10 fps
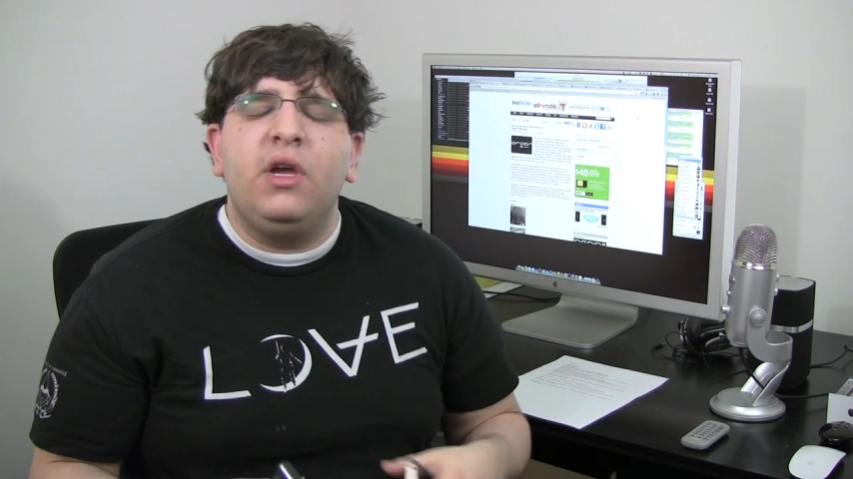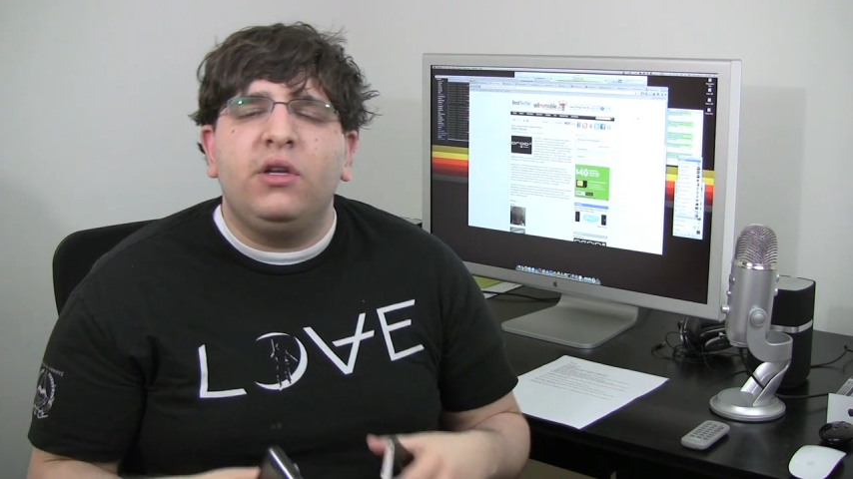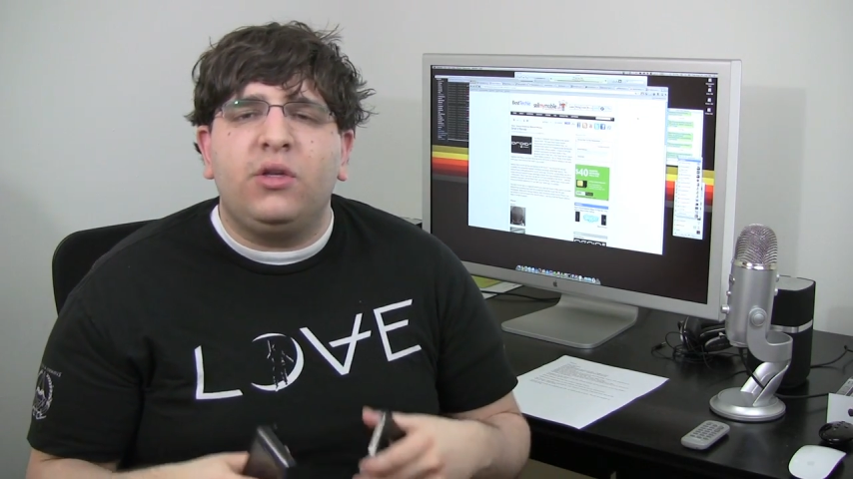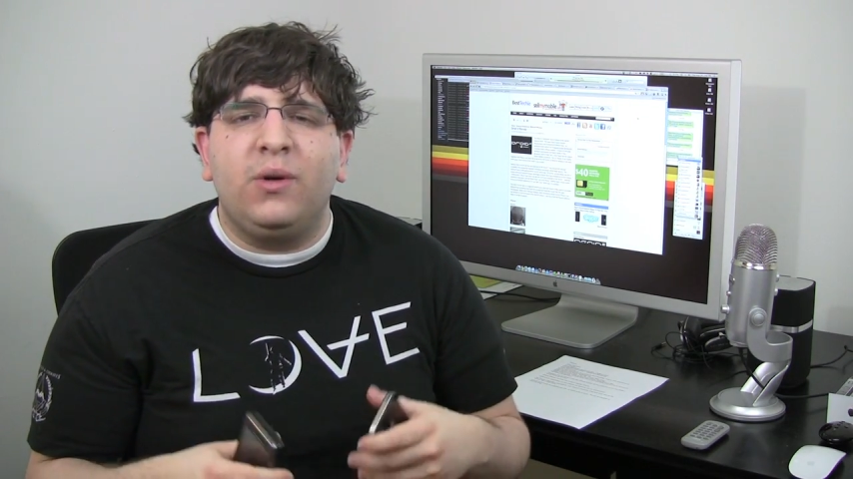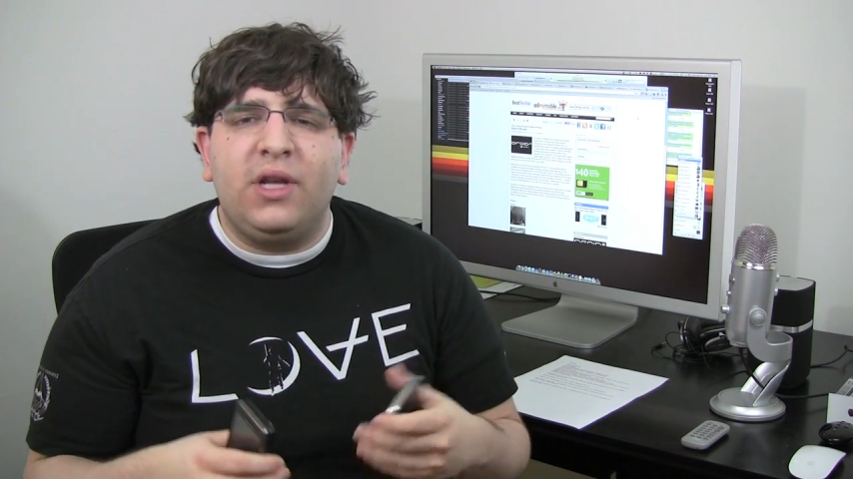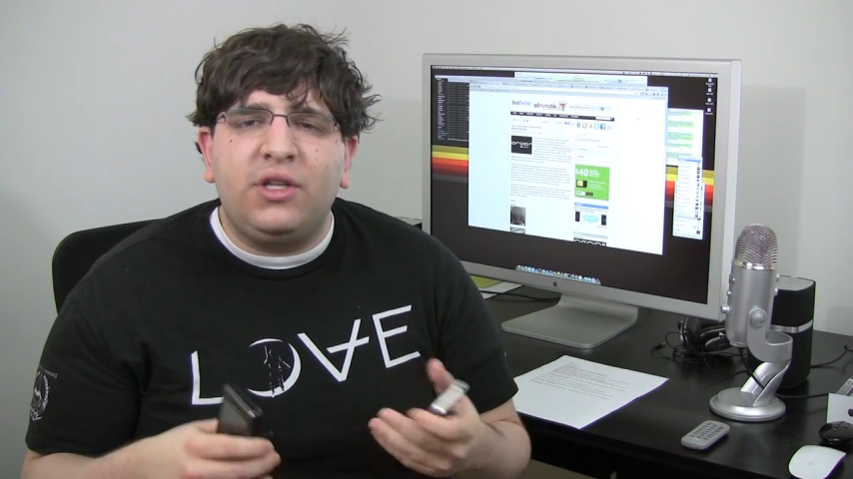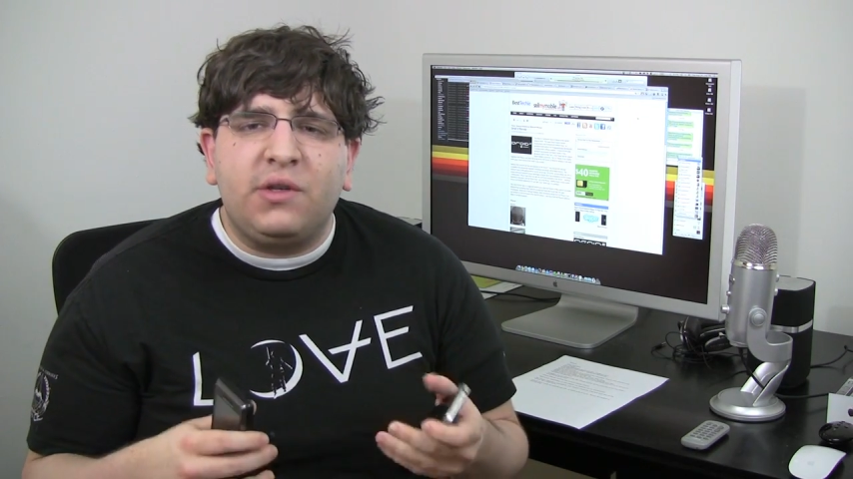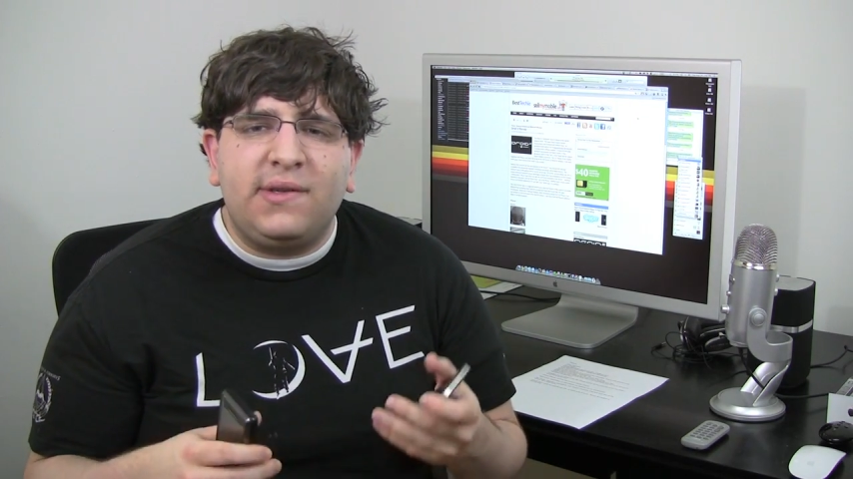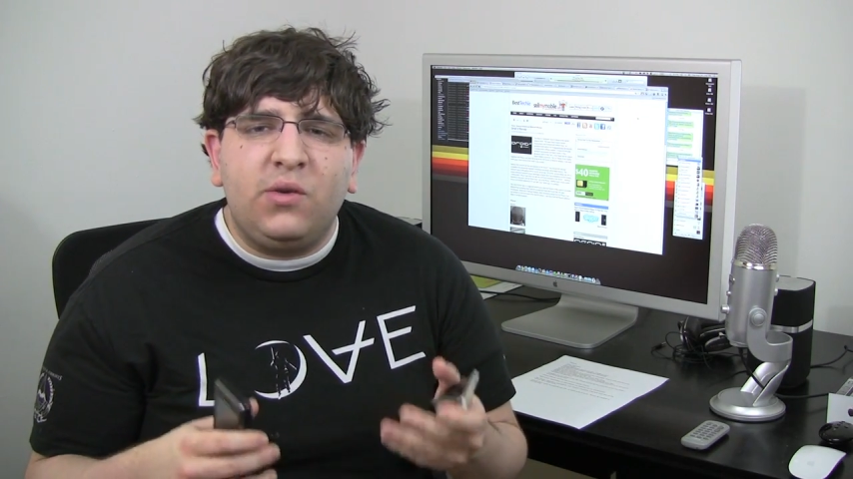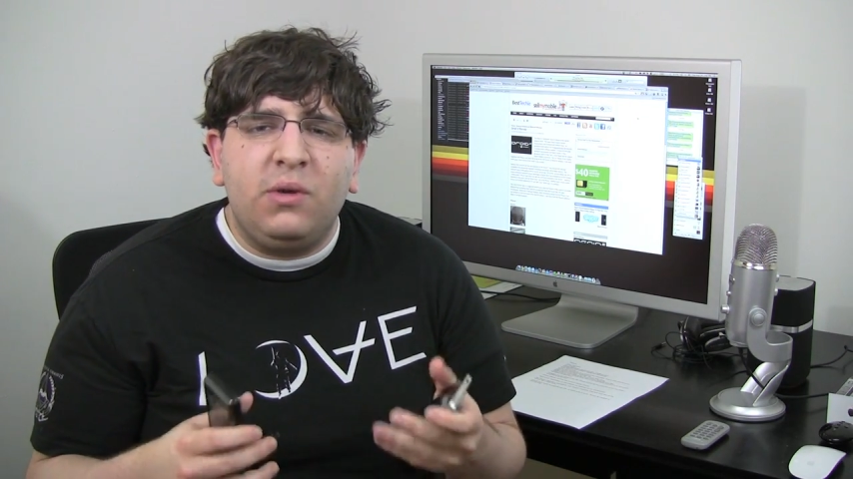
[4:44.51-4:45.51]
So
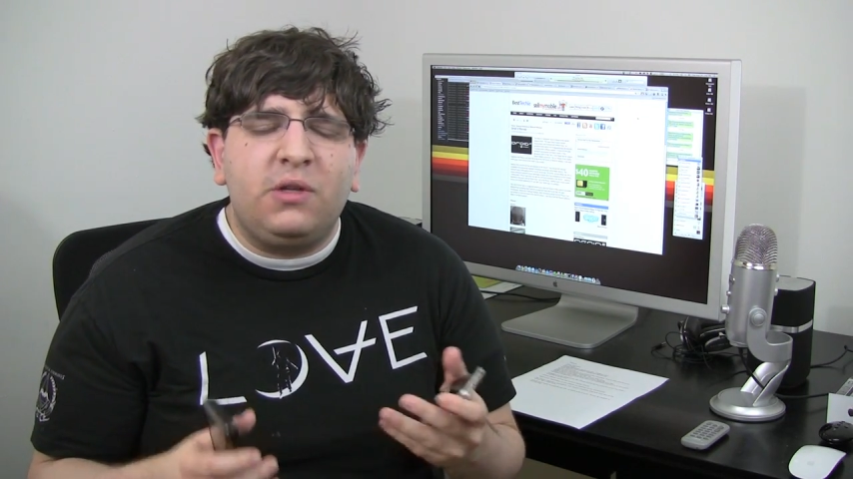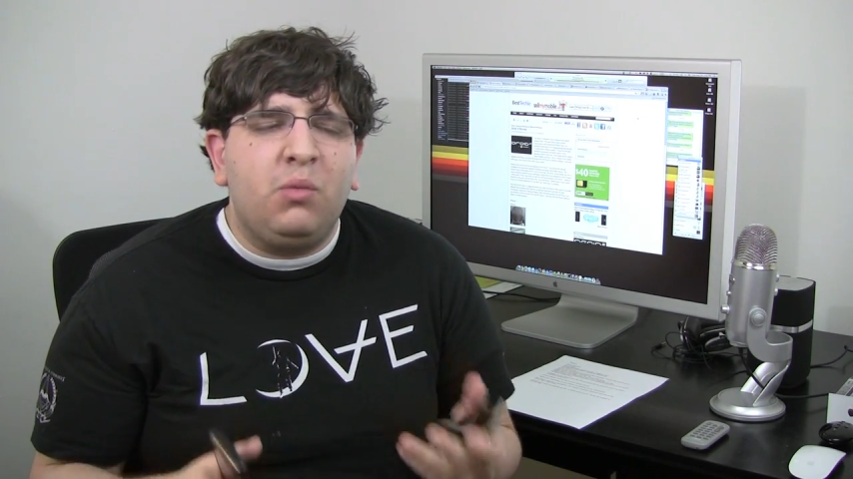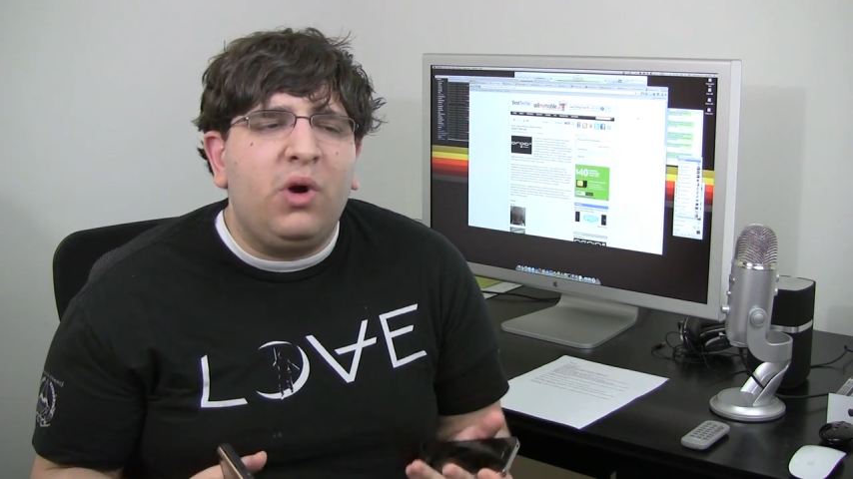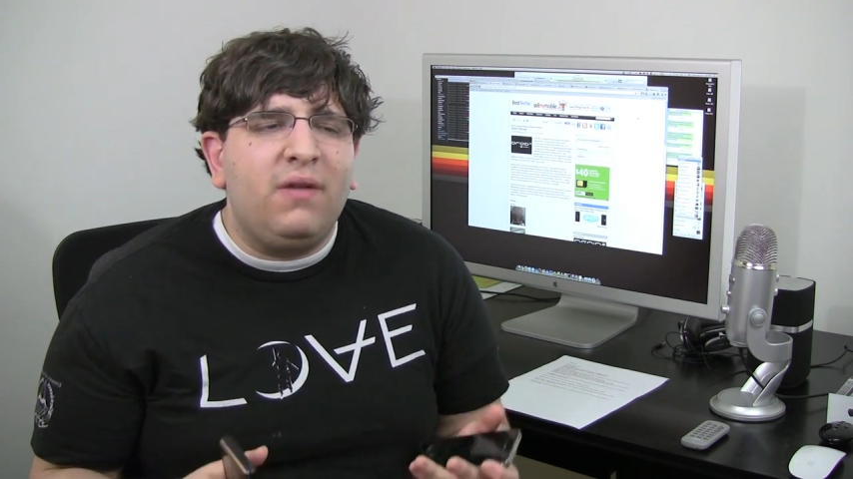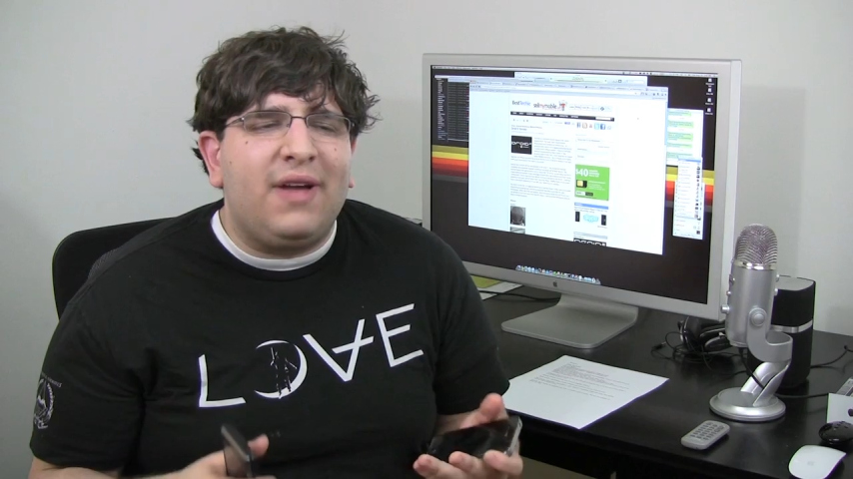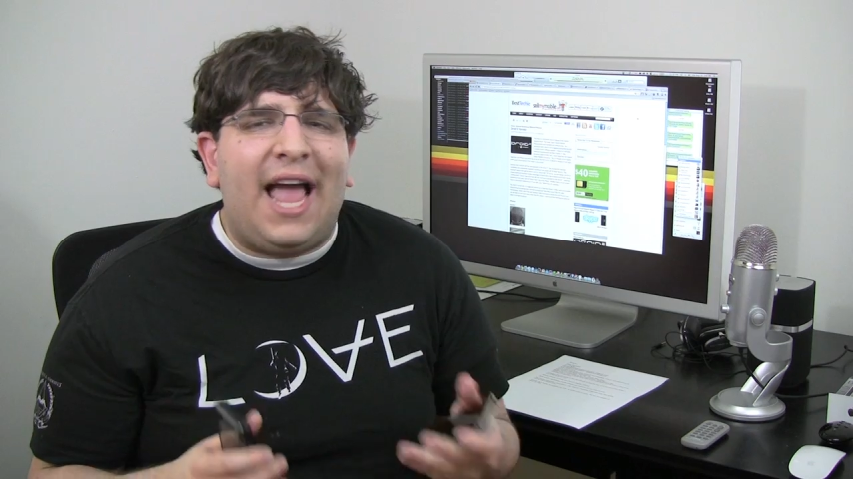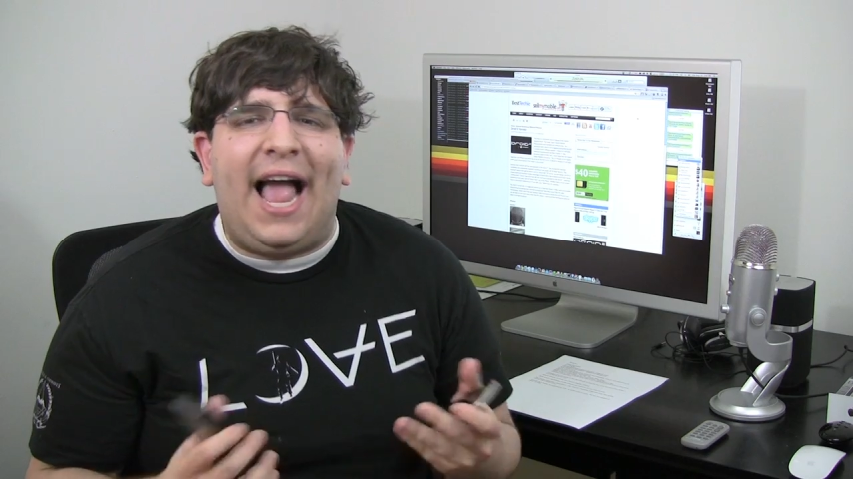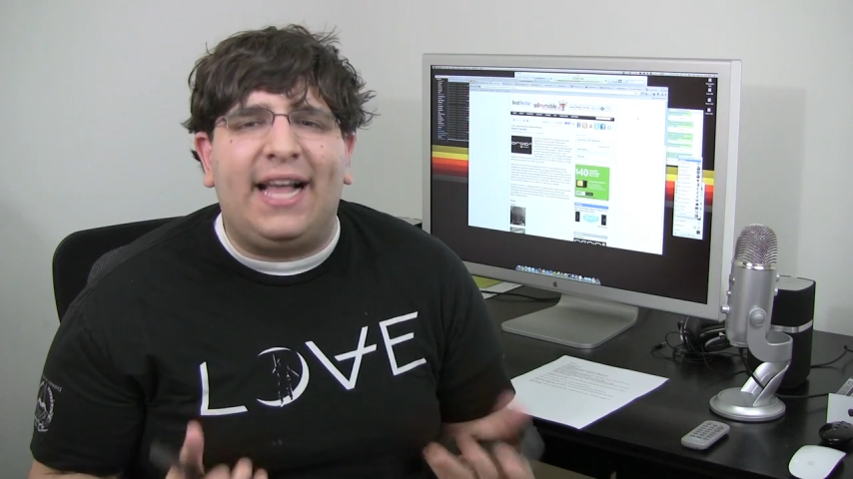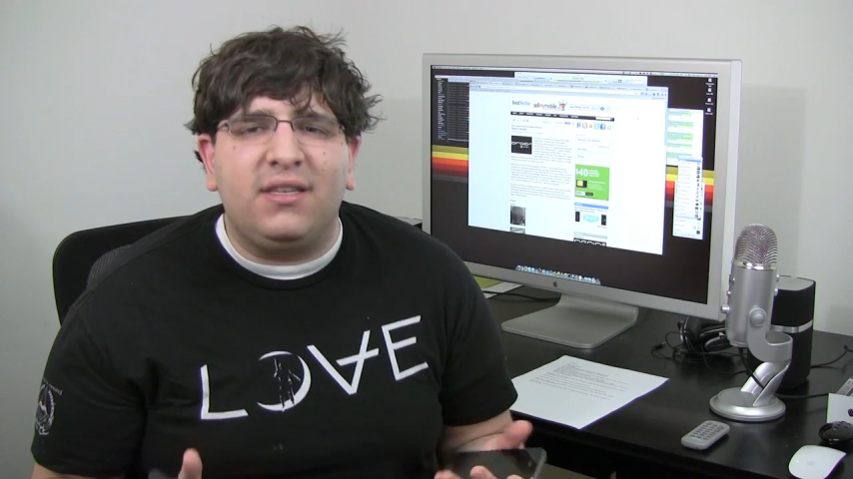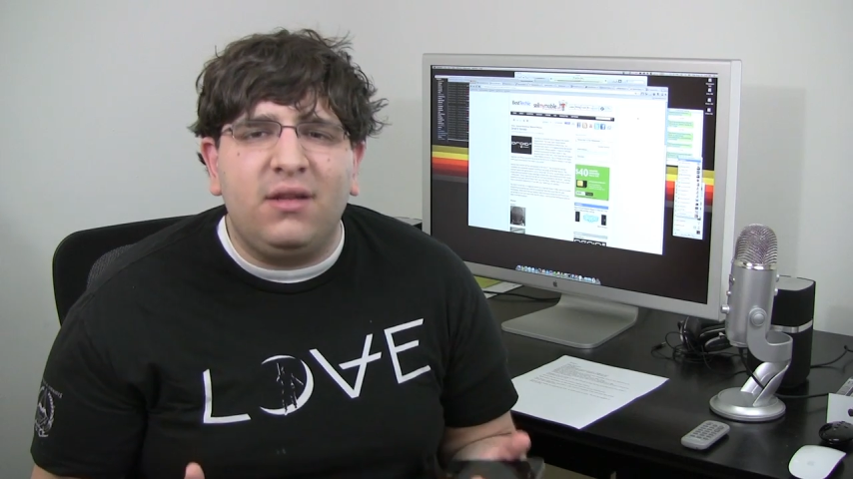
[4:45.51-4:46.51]
it's more of a
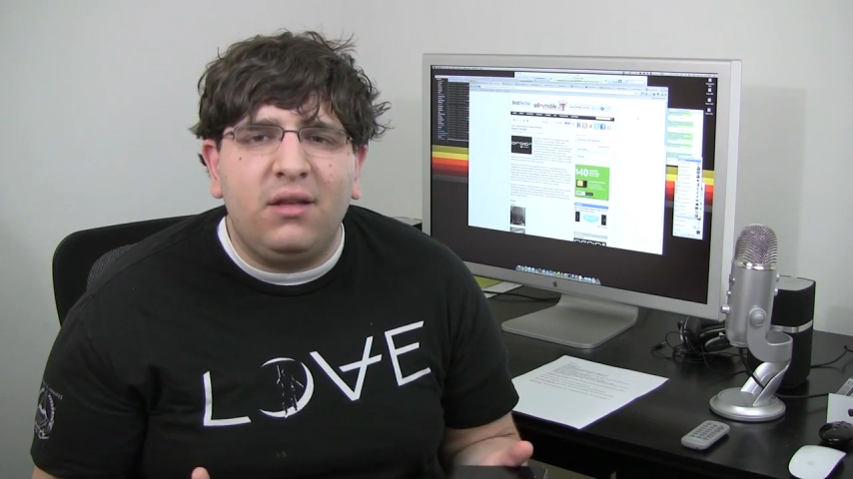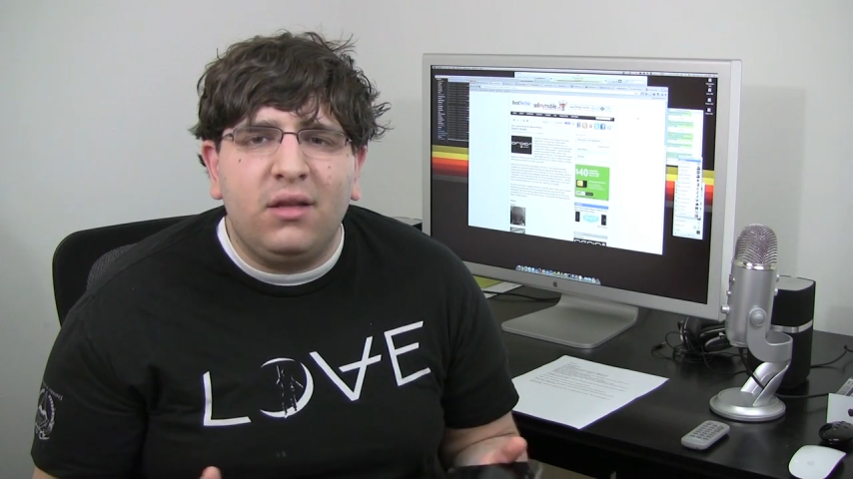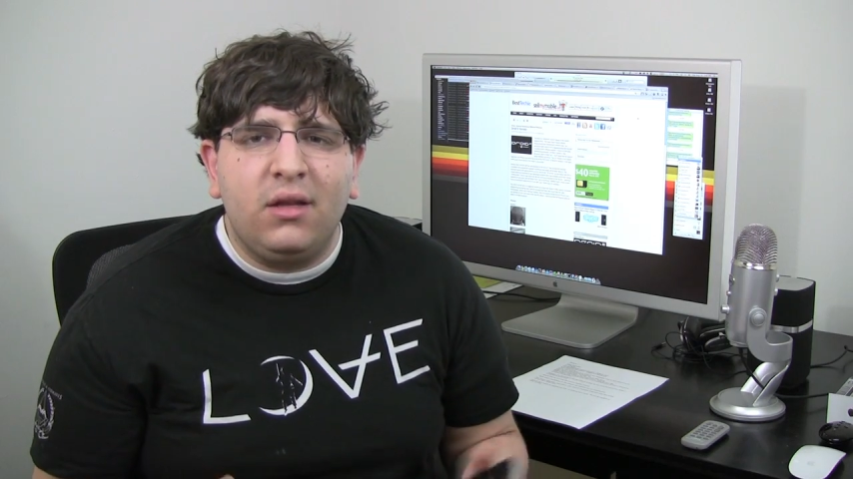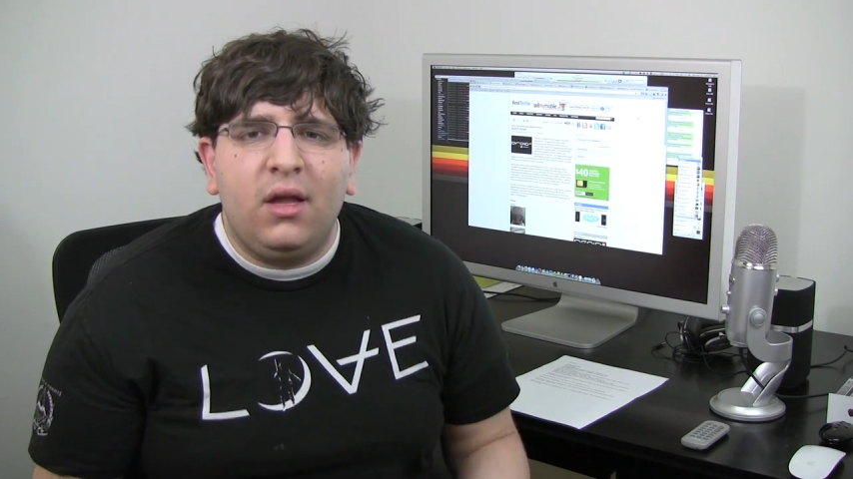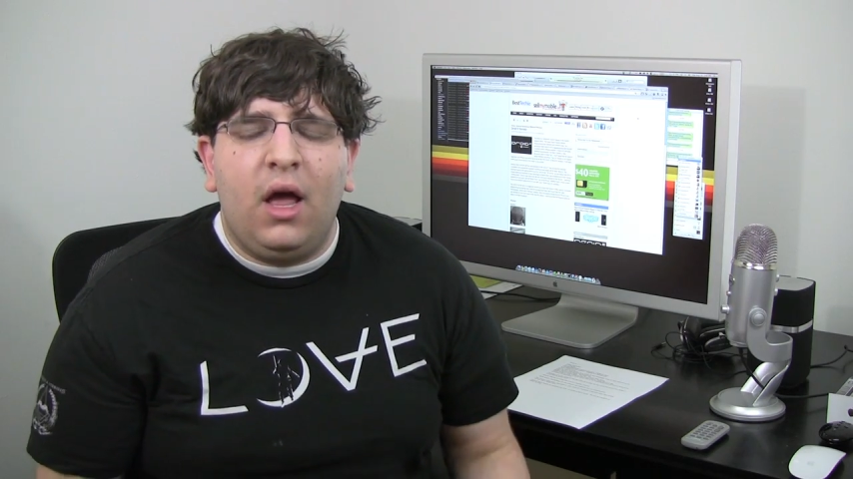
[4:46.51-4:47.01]
hassle